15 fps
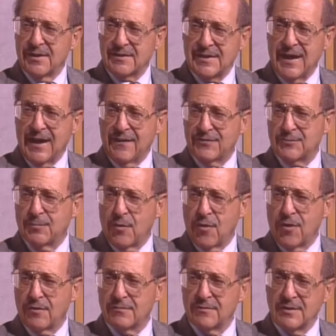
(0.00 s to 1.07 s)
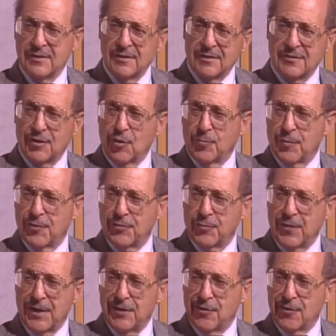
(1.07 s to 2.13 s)
calves born low birth
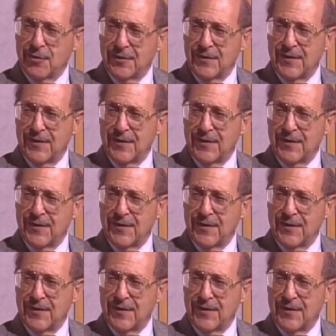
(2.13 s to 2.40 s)
weight early.